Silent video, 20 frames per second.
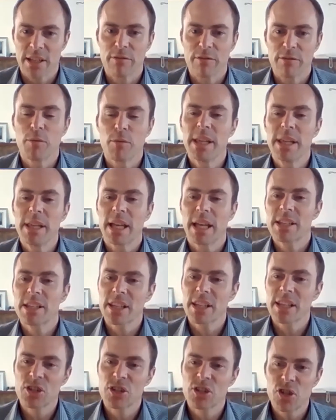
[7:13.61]
And for me, that
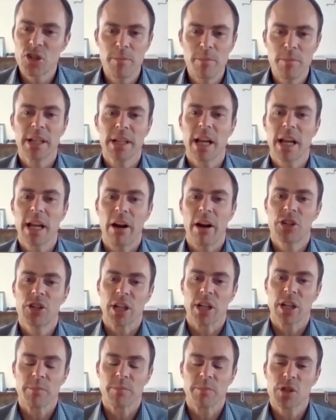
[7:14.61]
is extremely
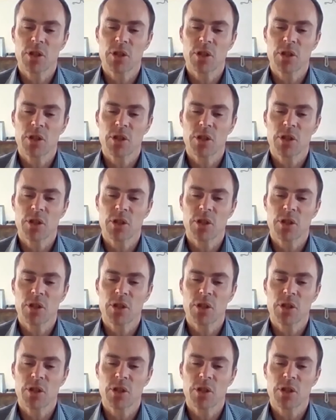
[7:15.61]
encouraging.